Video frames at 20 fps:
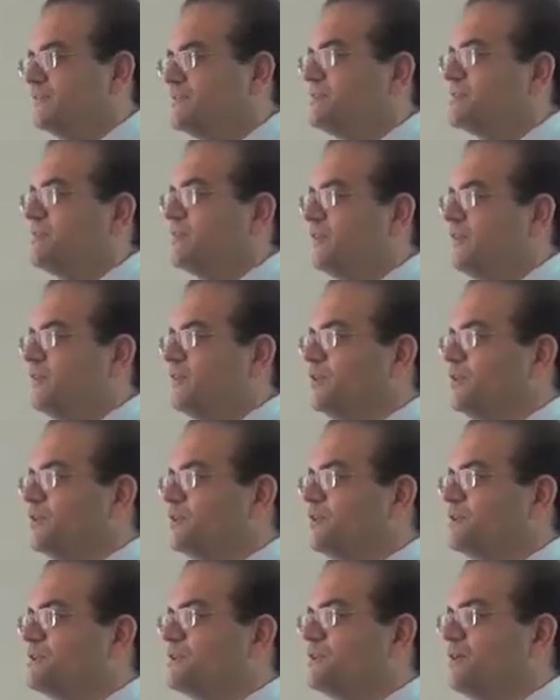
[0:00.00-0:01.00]
seeing all
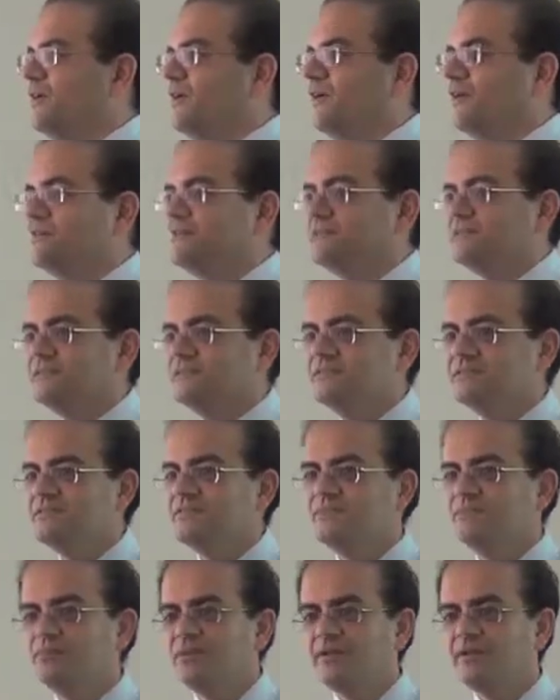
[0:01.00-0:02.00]
of these car accidents
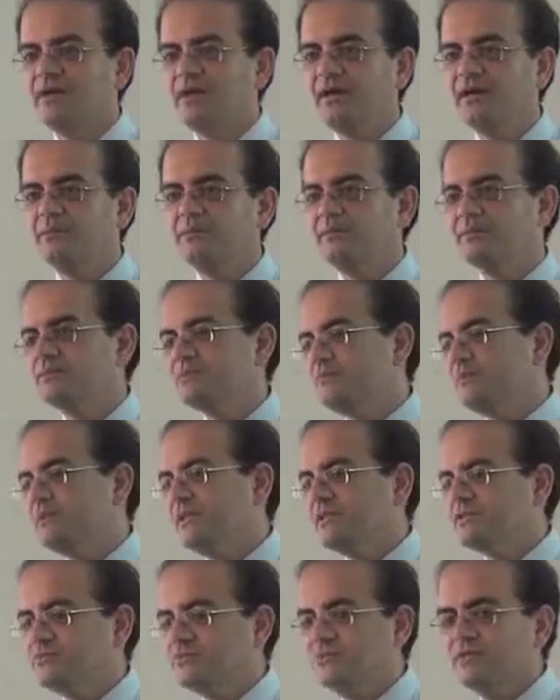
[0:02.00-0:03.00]
and what happens,
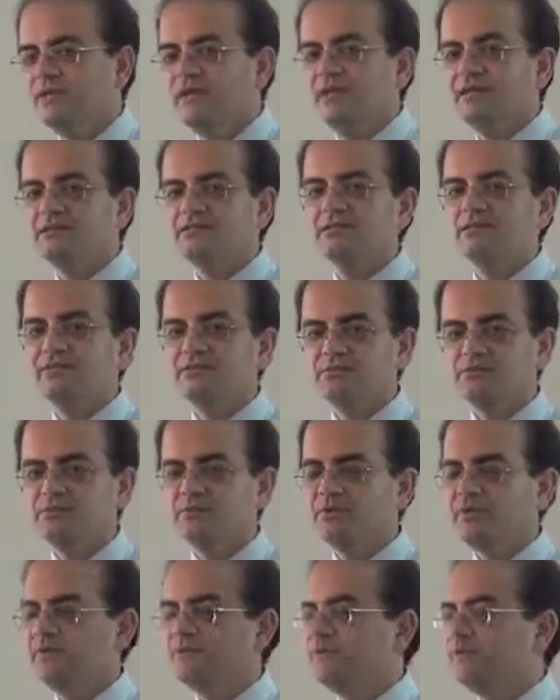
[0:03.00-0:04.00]
pedestrian accidents,
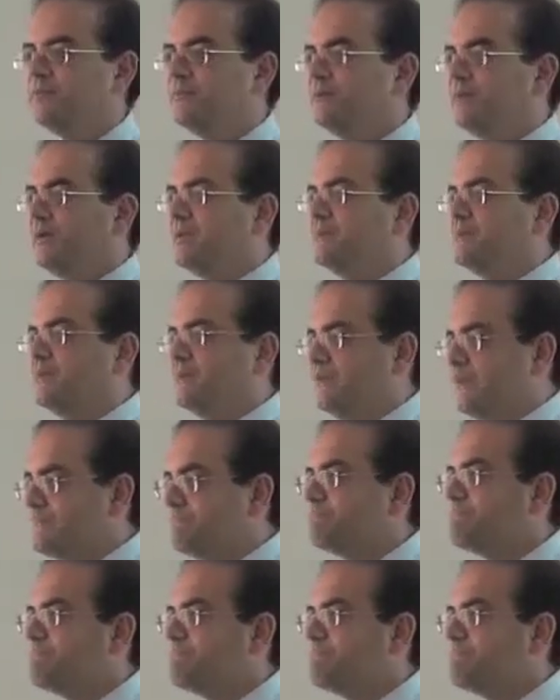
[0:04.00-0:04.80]
whatever it might be.